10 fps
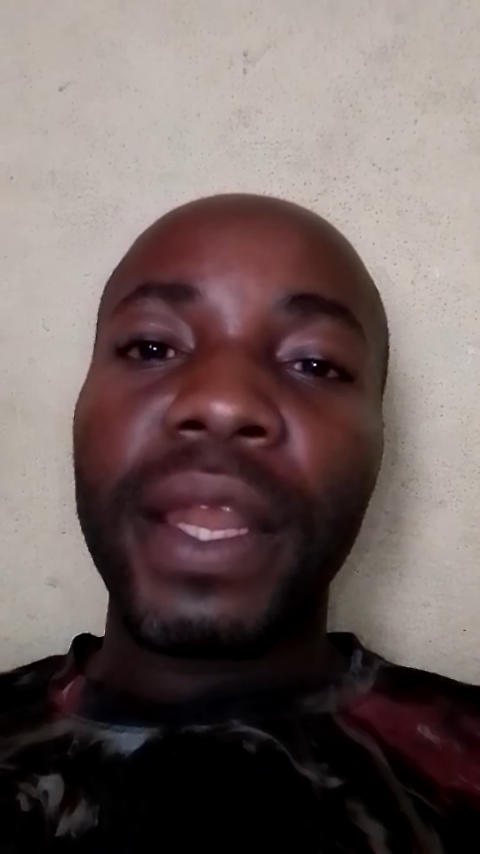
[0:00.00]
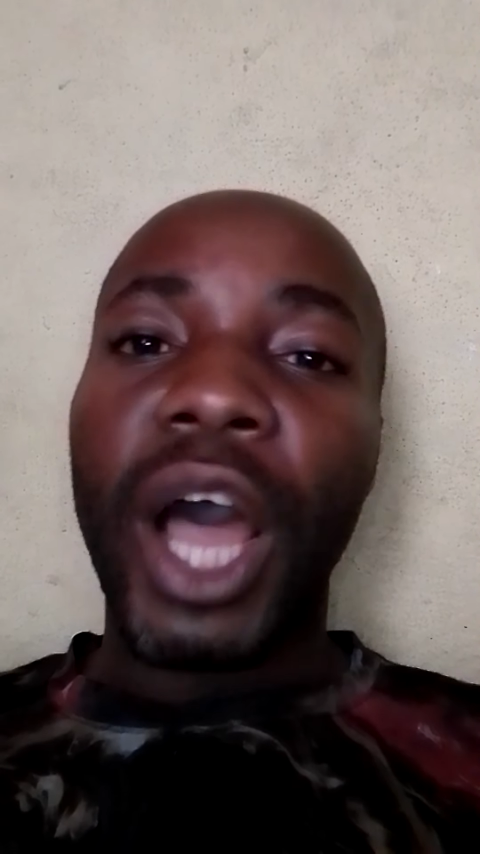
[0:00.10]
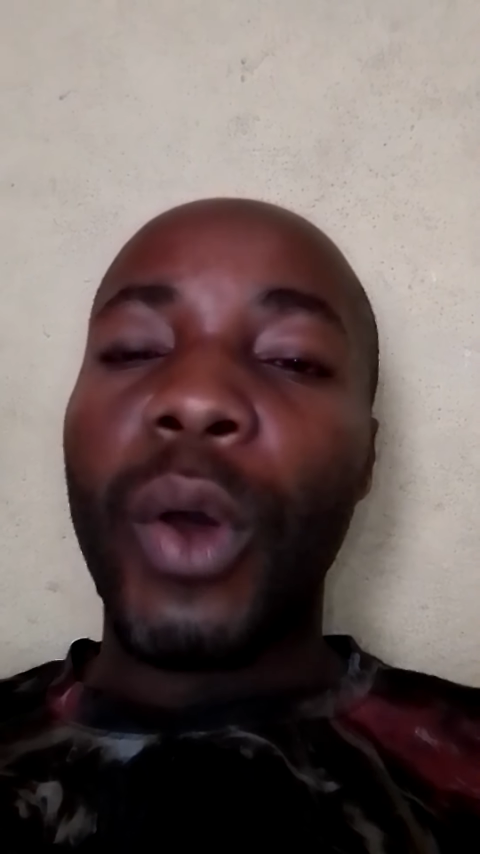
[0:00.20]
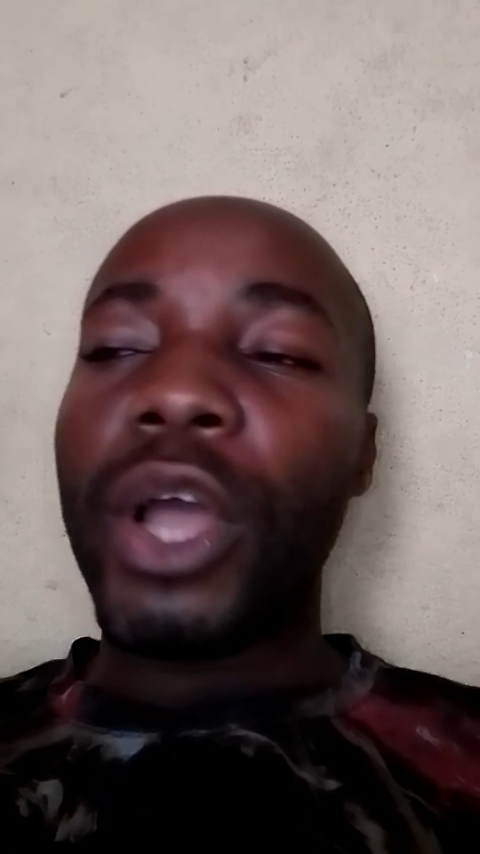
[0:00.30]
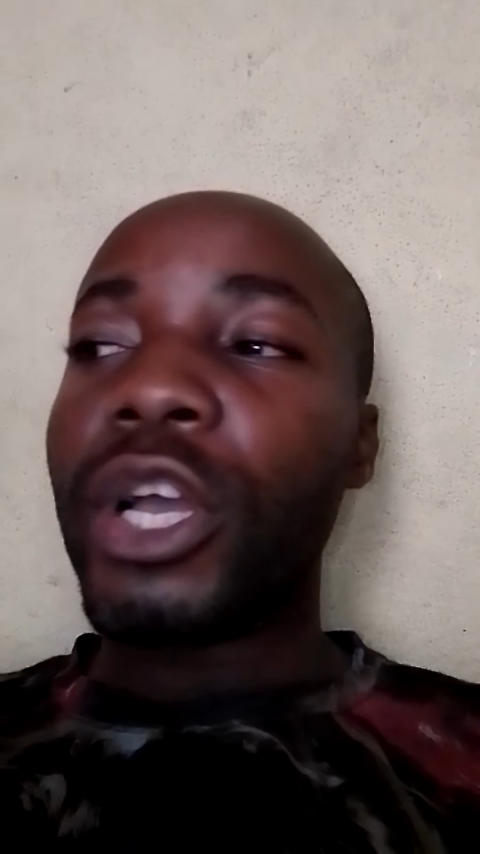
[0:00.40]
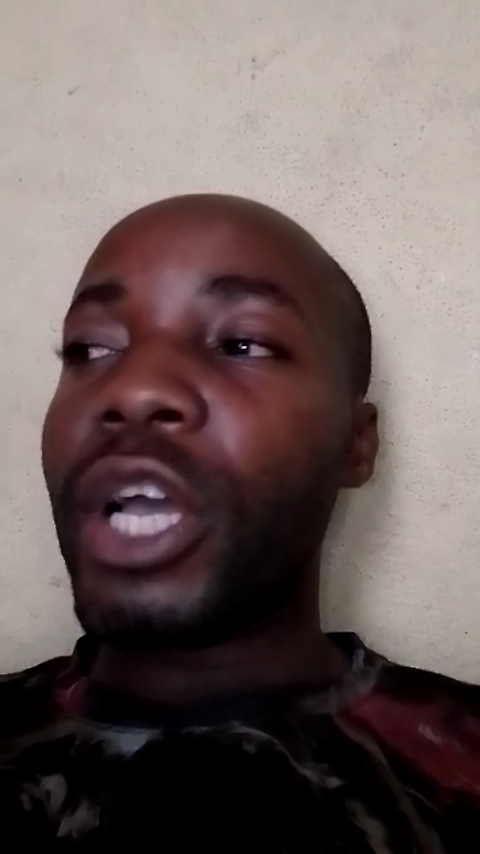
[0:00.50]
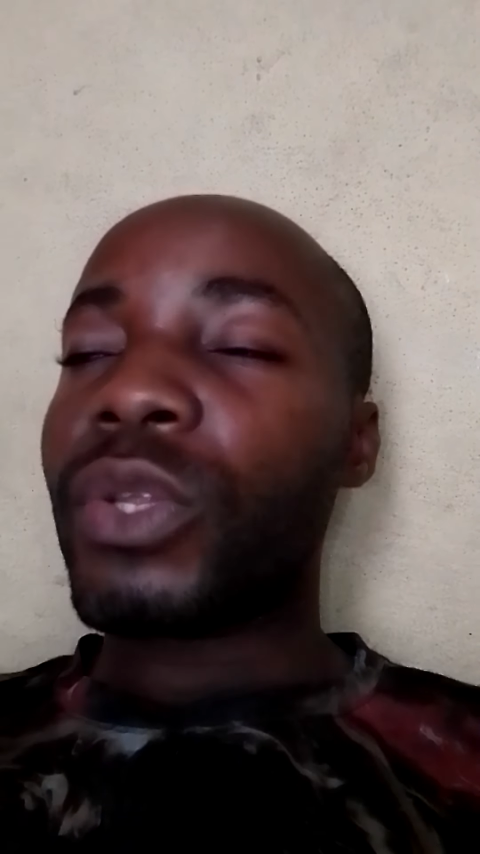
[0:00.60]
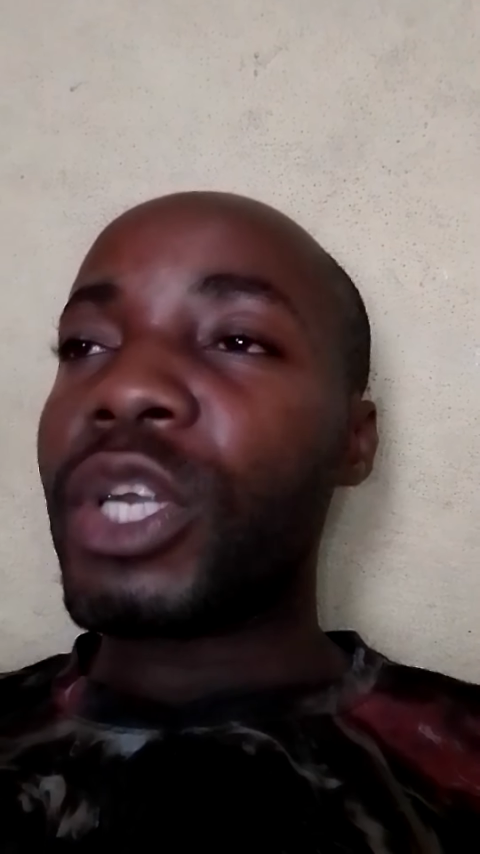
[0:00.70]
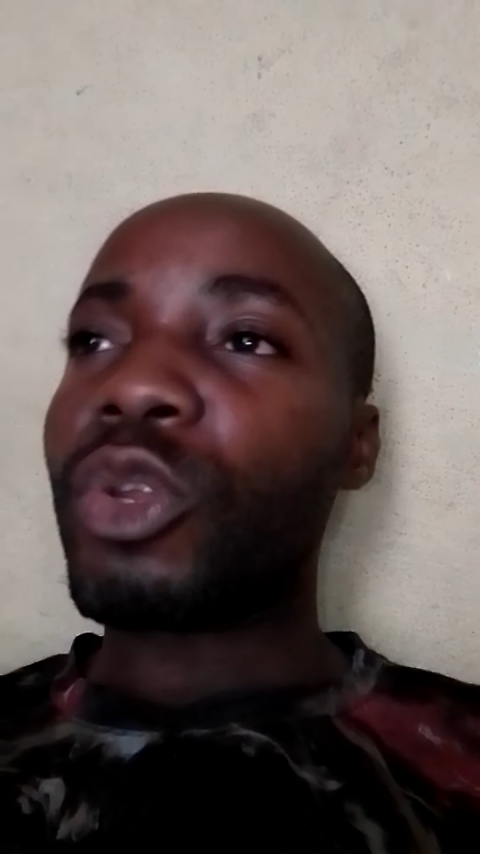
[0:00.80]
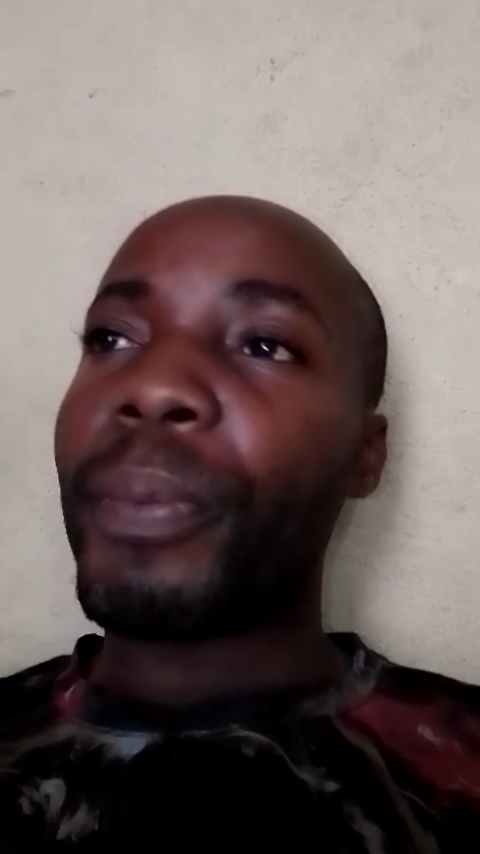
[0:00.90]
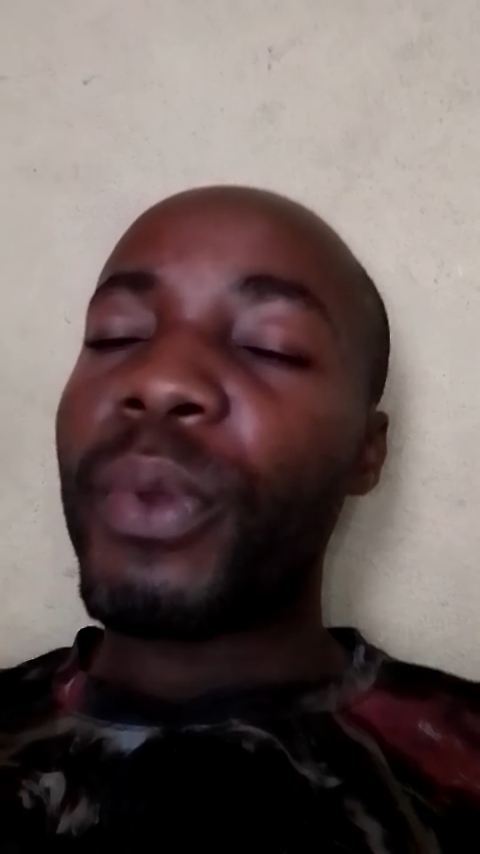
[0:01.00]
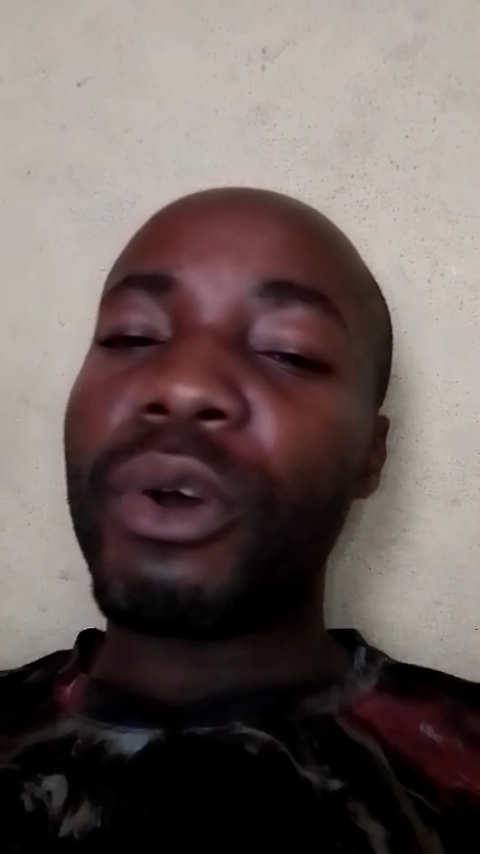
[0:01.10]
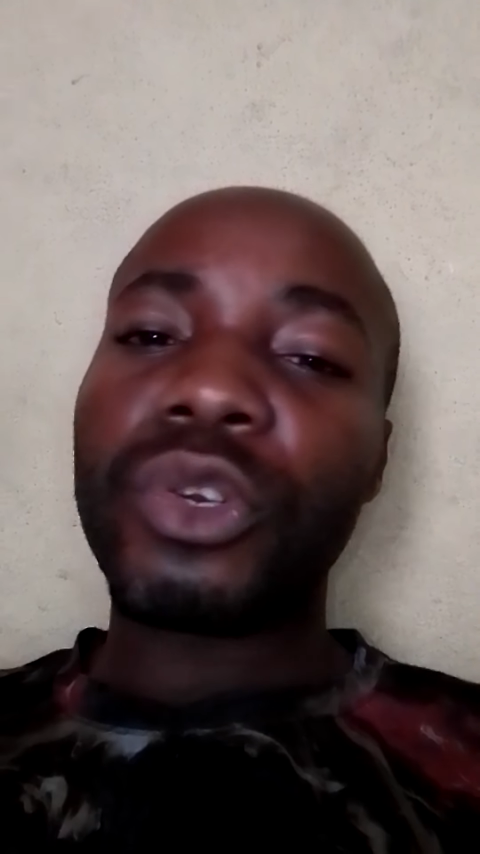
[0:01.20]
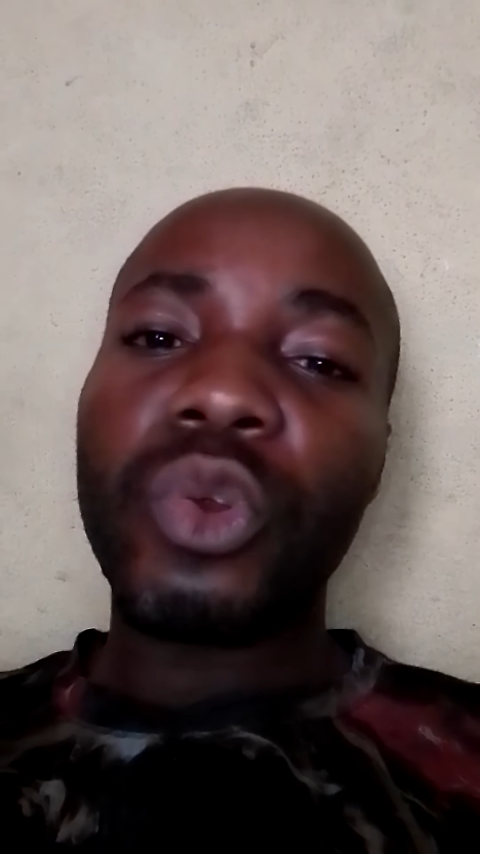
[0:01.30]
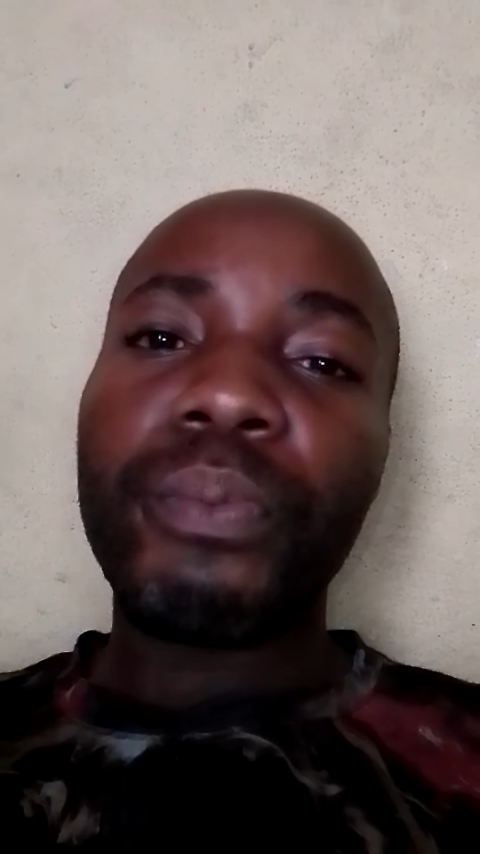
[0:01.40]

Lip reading: Now, today's topic, we want to